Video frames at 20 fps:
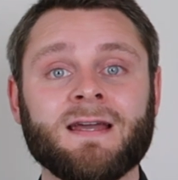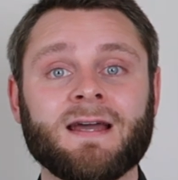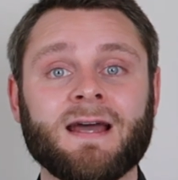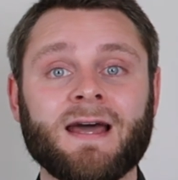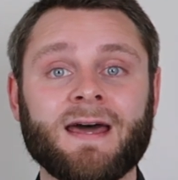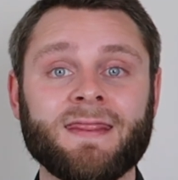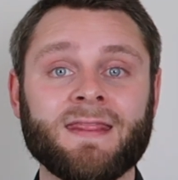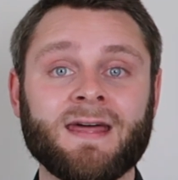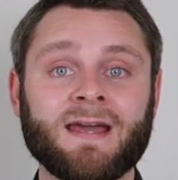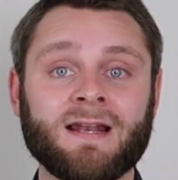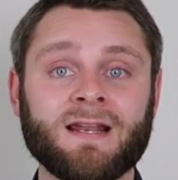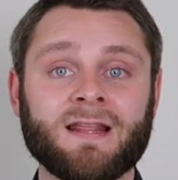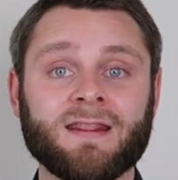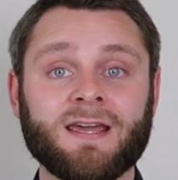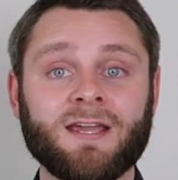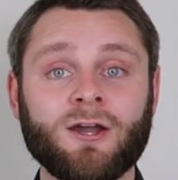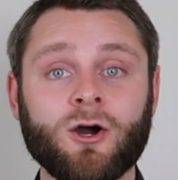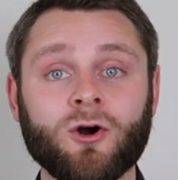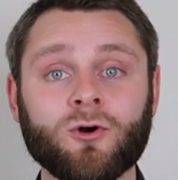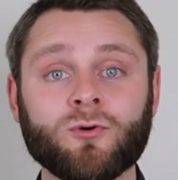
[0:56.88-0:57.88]
and then
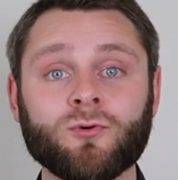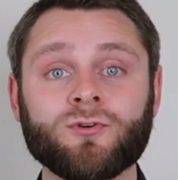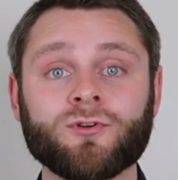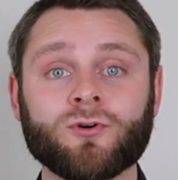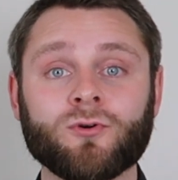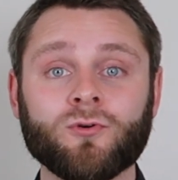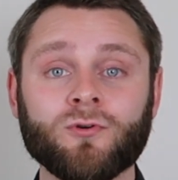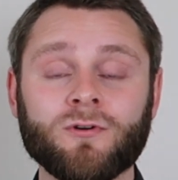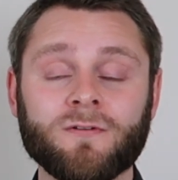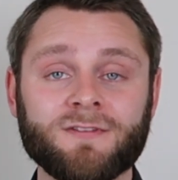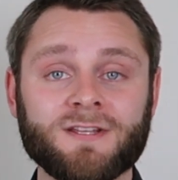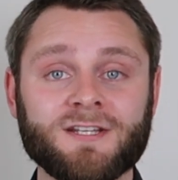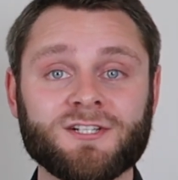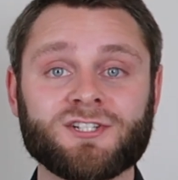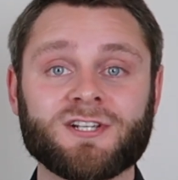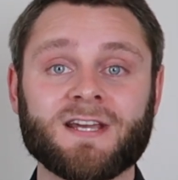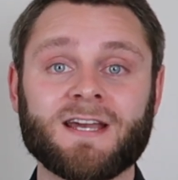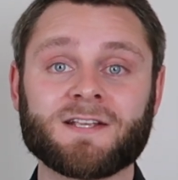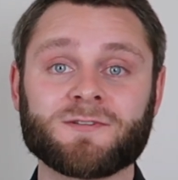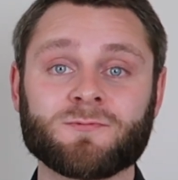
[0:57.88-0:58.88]
they hold all of these
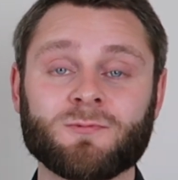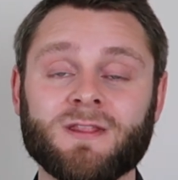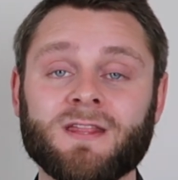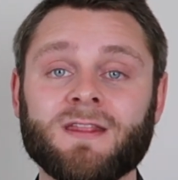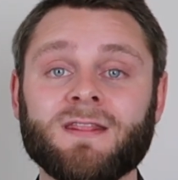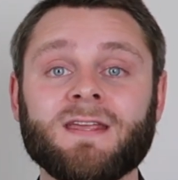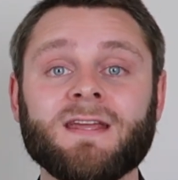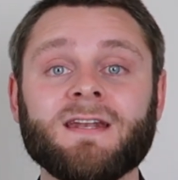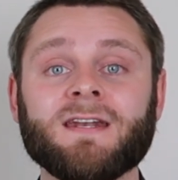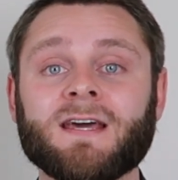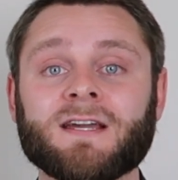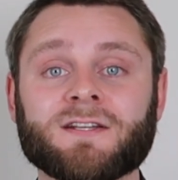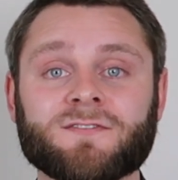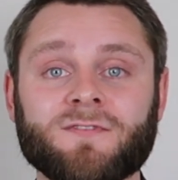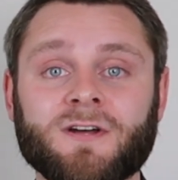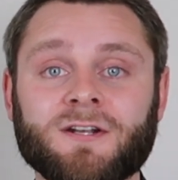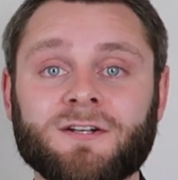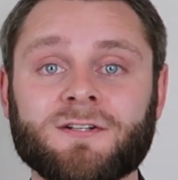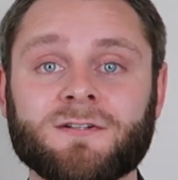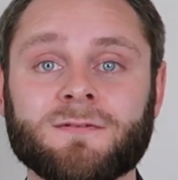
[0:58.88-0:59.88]
shares within the index
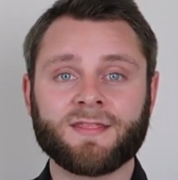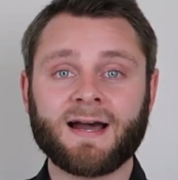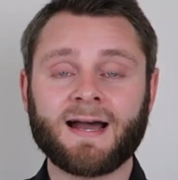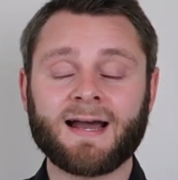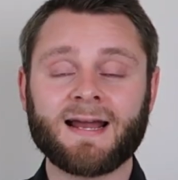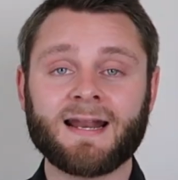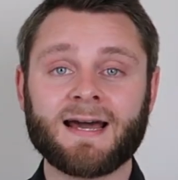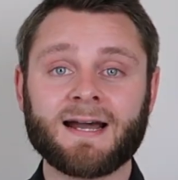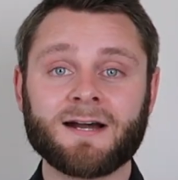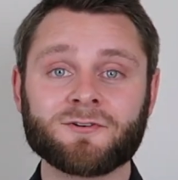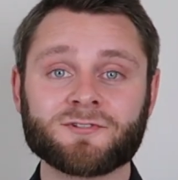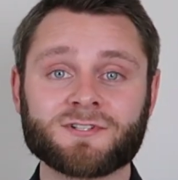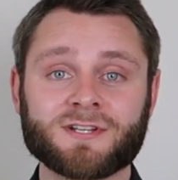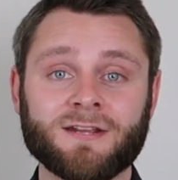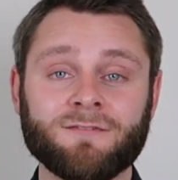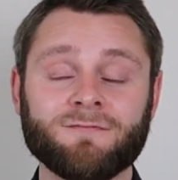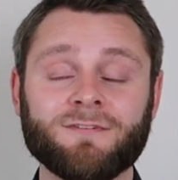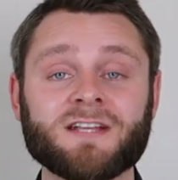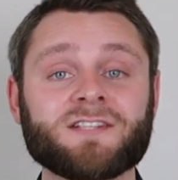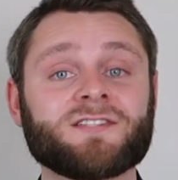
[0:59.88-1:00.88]
fund. That allows
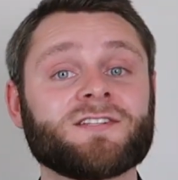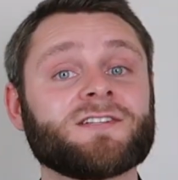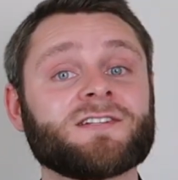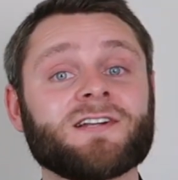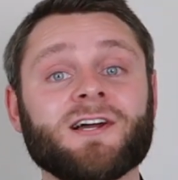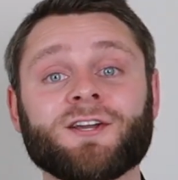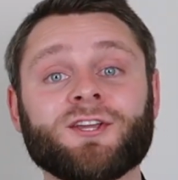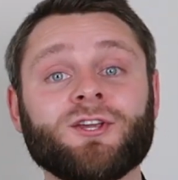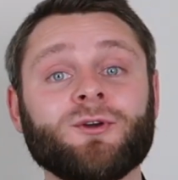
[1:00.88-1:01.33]
investors like